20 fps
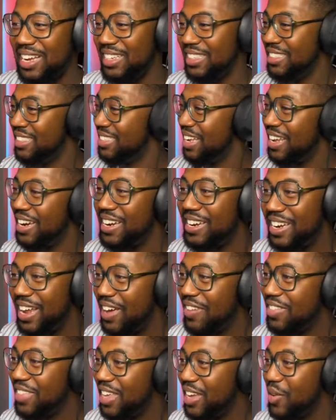sudden
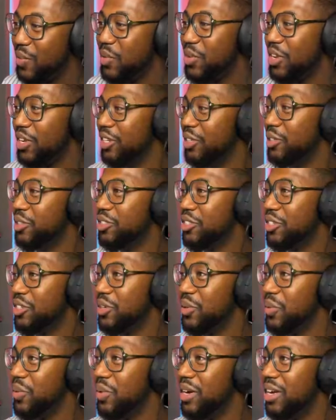death thing where you're losing
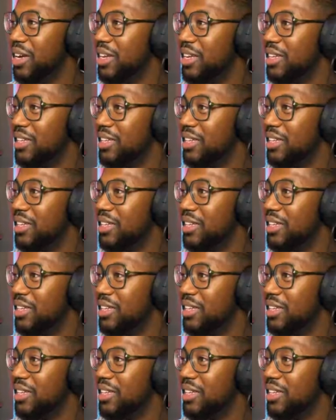or what.